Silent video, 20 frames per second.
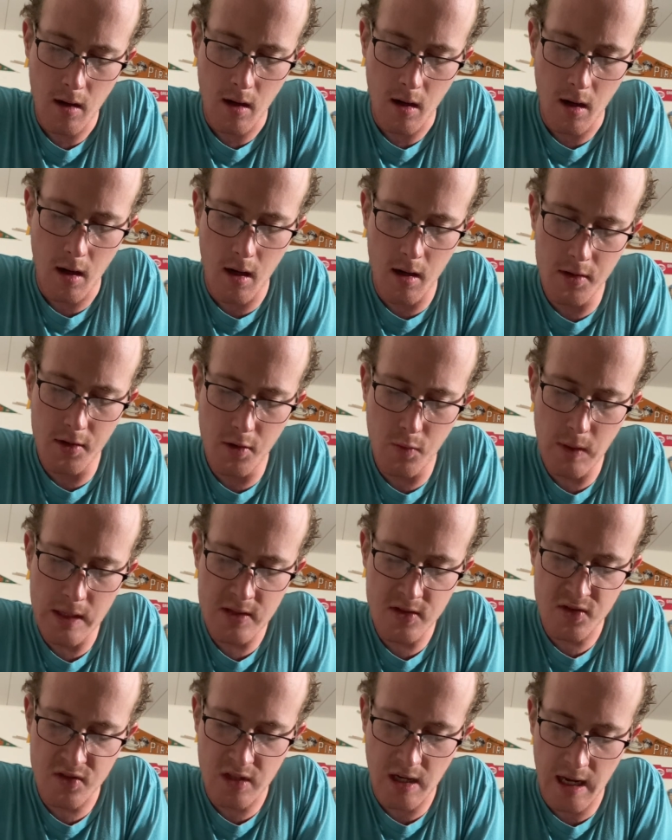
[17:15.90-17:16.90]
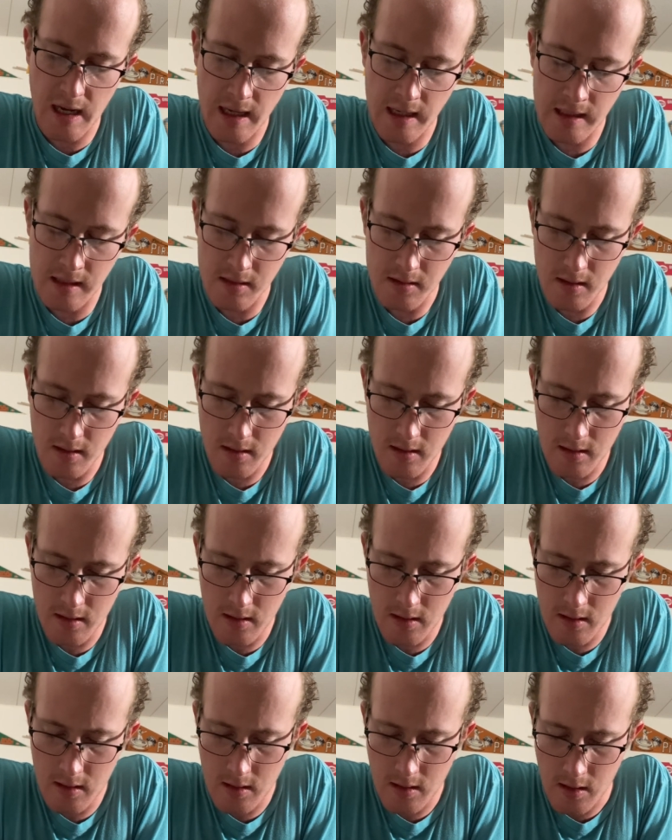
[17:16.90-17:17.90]
On the west side,
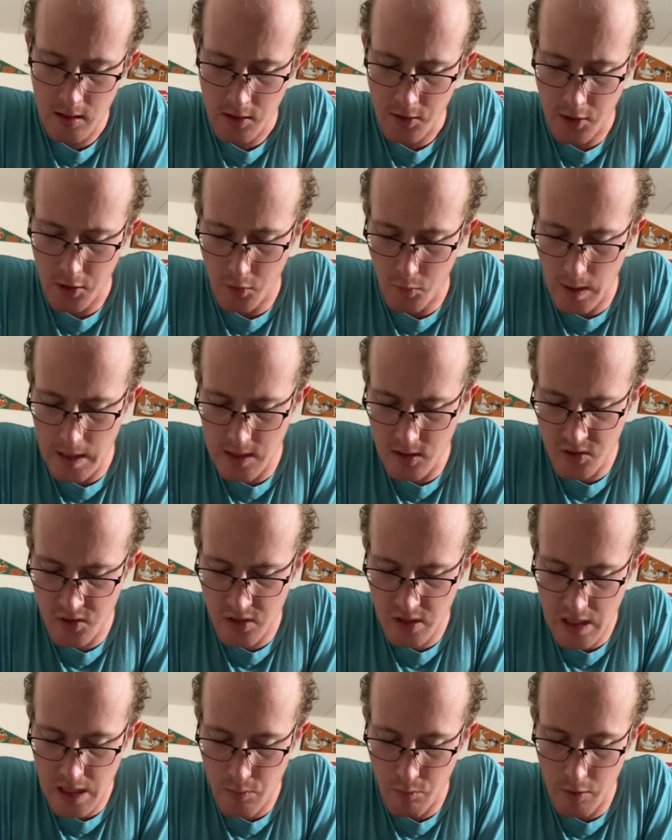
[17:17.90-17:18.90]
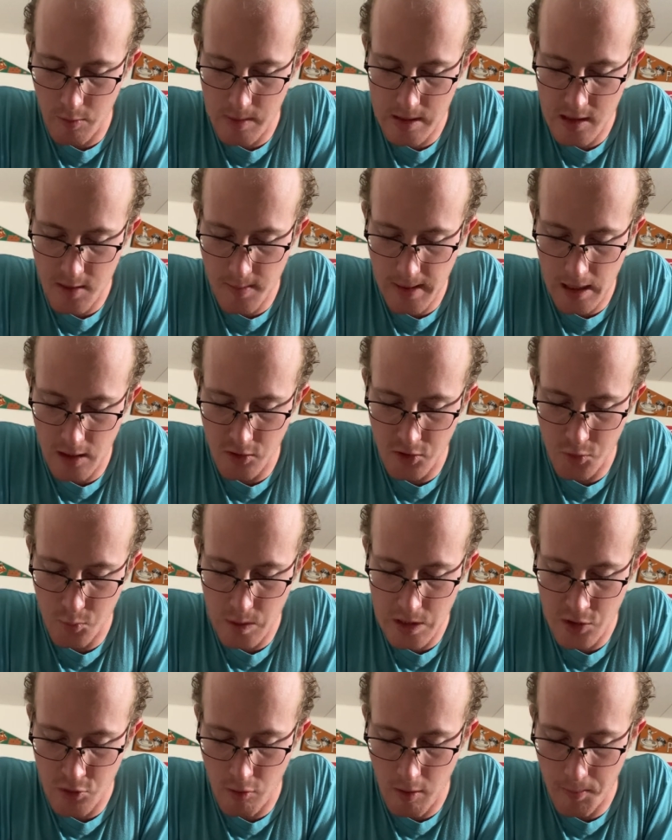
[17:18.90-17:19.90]
the Great Sea will be the boundary
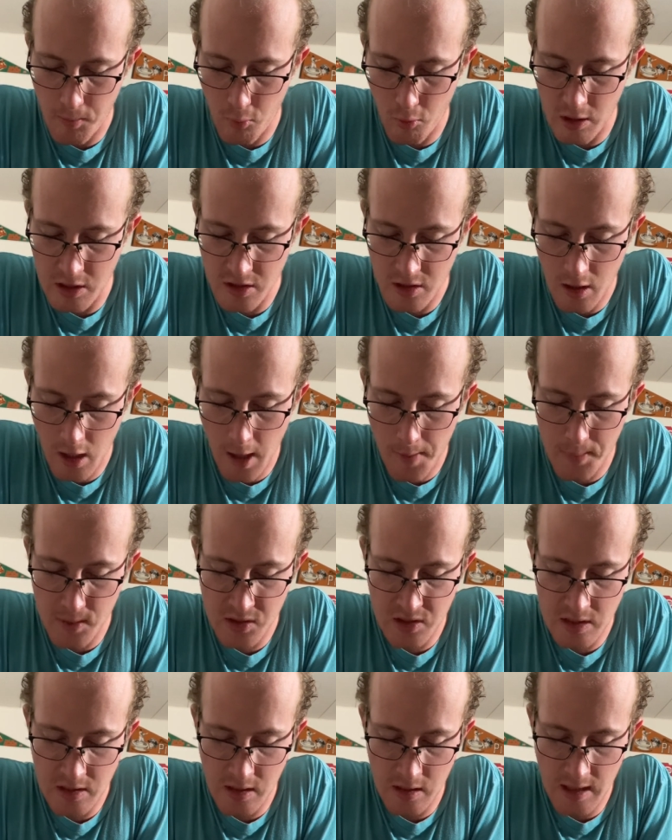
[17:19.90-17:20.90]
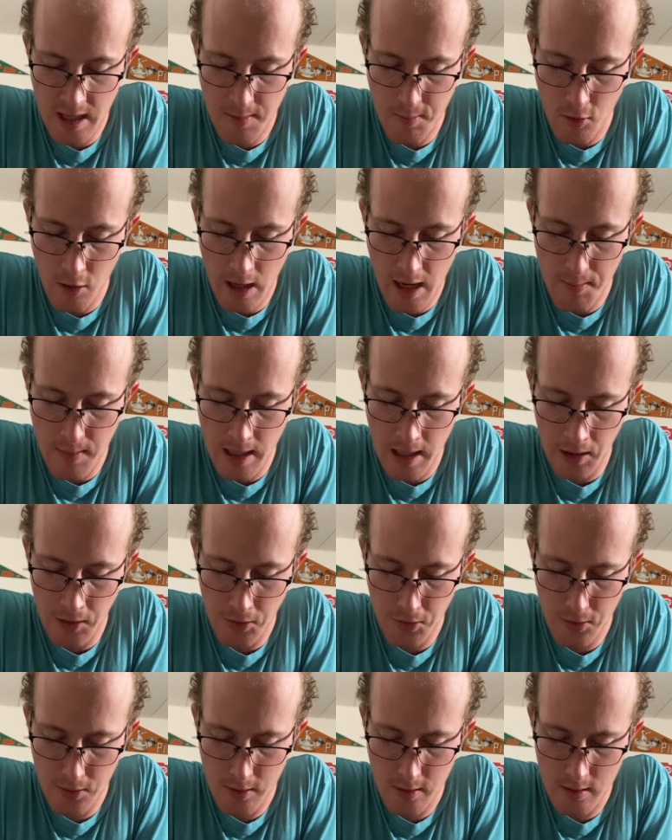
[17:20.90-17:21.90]
to a point opposite Lebo
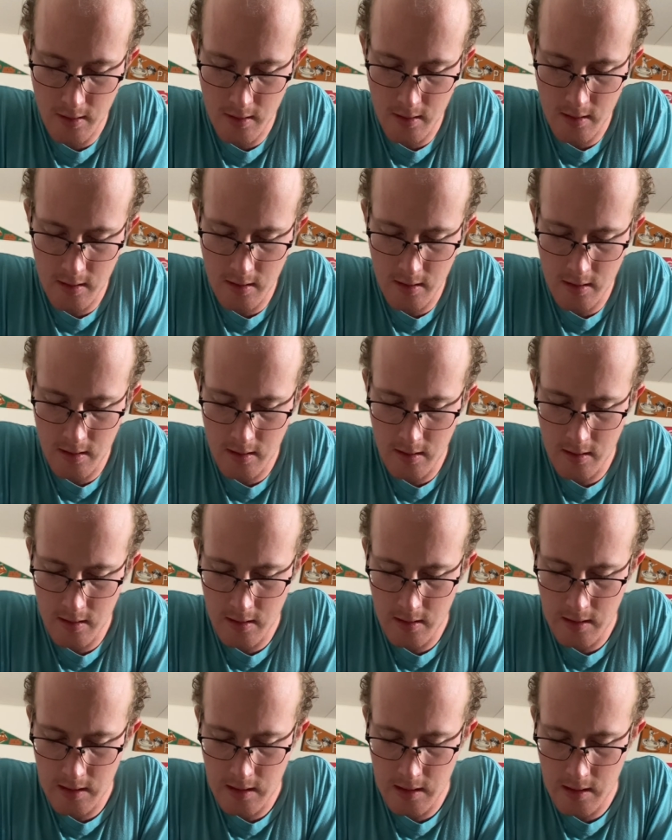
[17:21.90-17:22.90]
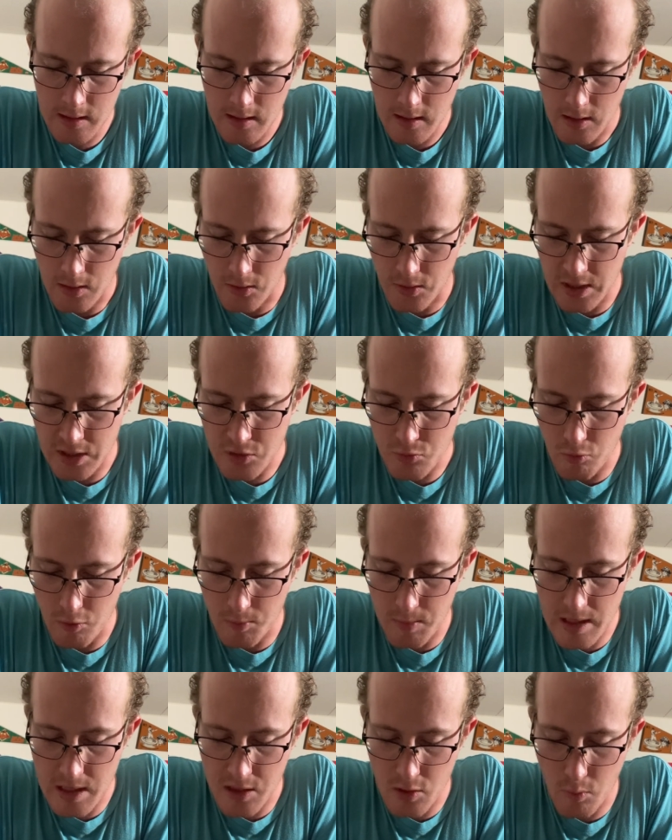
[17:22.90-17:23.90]
Hamath. This will
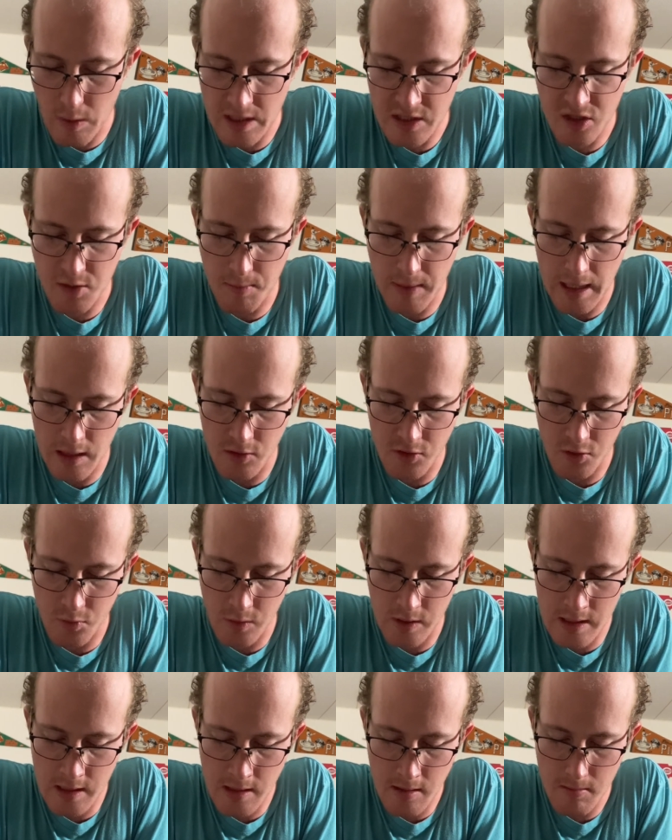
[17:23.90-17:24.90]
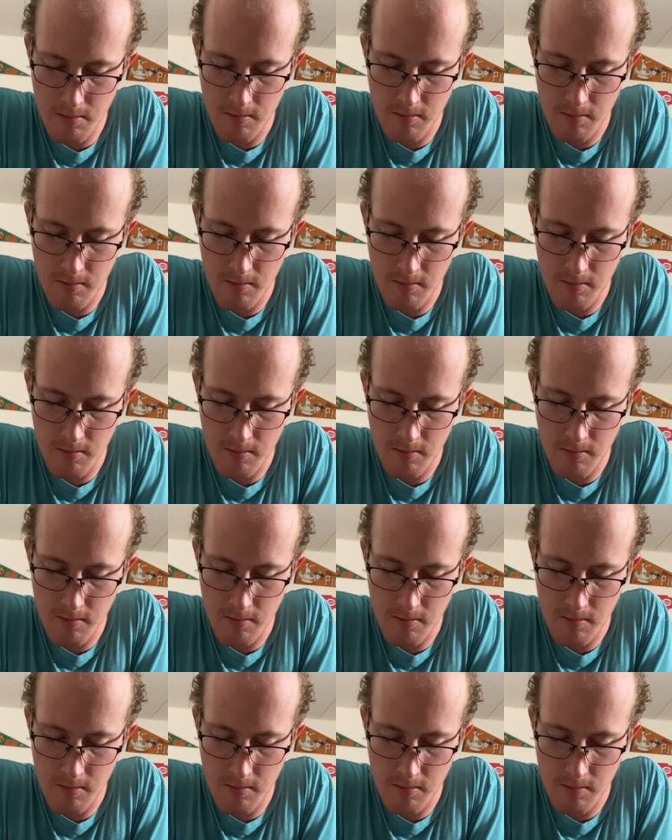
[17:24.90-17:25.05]
be the west boundary.